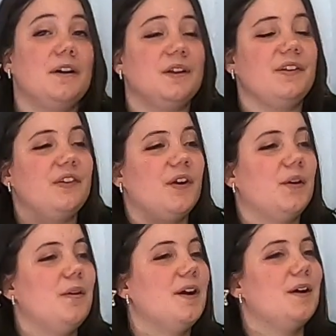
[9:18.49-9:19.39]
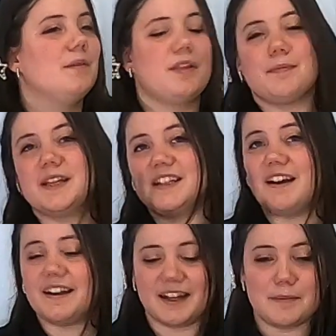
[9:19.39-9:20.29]
Also, with me
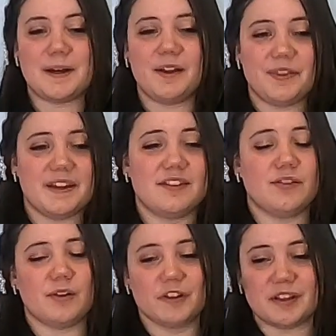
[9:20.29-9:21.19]
talking about this,